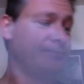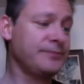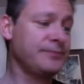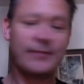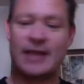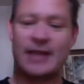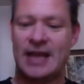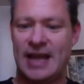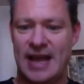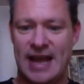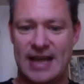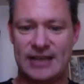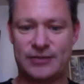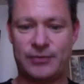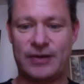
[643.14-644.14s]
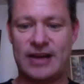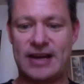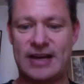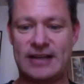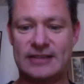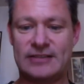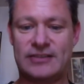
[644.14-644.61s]
is we're
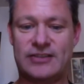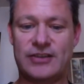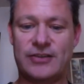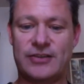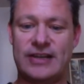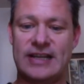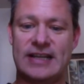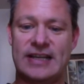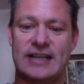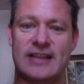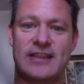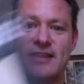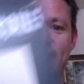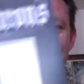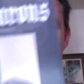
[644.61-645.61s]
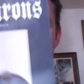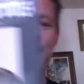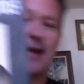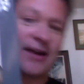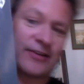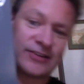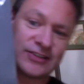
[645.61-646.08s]
doing the Meta
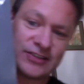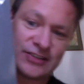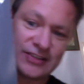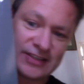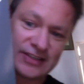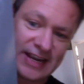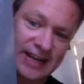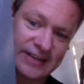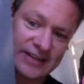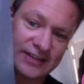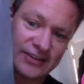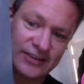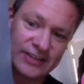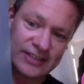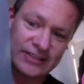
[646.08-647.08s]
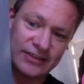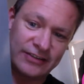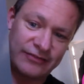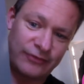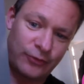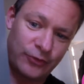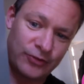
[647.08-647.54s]
Barons in a nice,
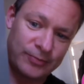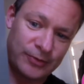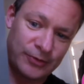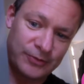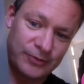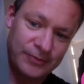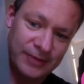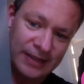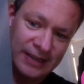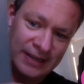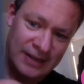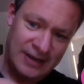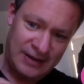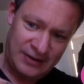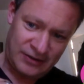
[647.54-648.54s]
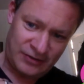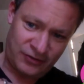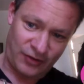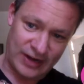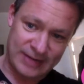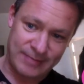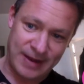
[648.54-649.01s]
affordable trade
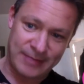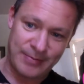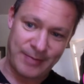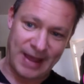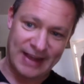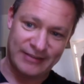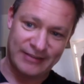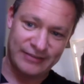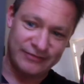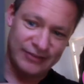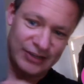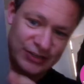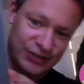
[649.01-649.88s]
paperback version.